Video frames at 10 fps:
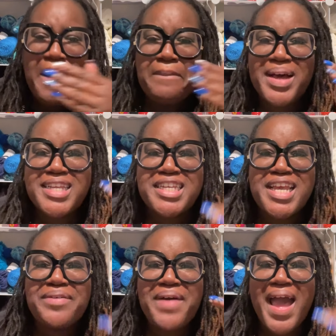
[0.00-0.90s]
But she
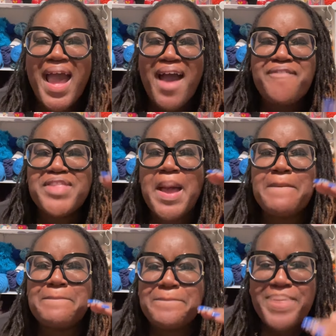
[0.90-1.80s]
would have
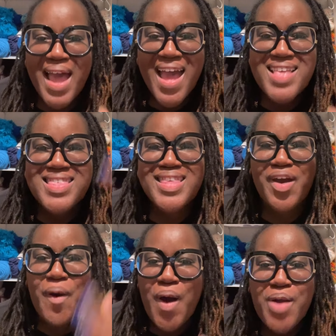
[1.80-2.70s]
the best
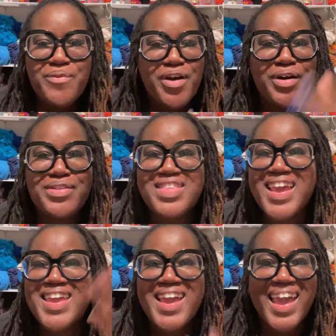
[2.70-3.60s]
cornrows
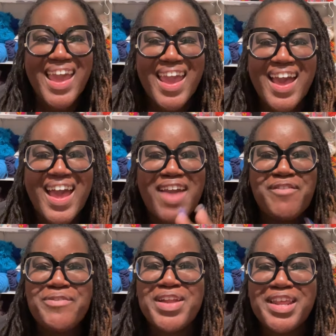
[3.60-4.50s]
in your hair. And
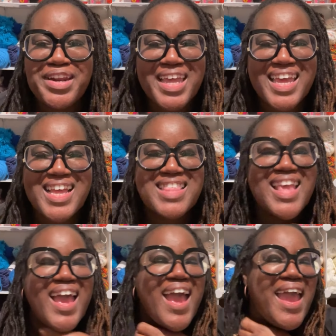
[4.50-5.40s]
we were little kids.
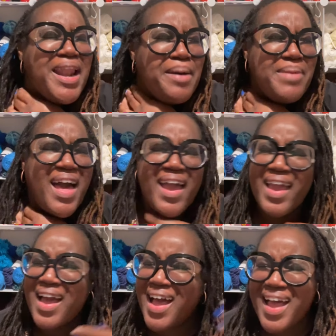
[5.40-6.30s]
And I'm
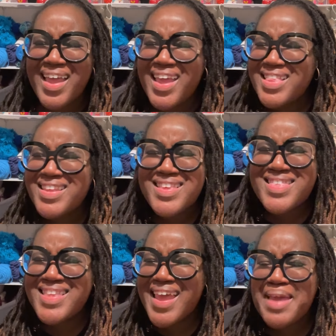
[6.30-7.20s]
like, it
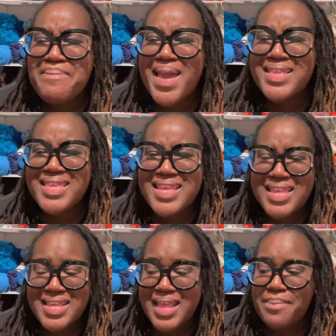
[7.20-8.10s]
just didn't make sense
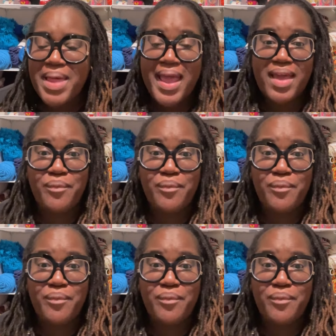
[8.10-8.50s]
because I'm like,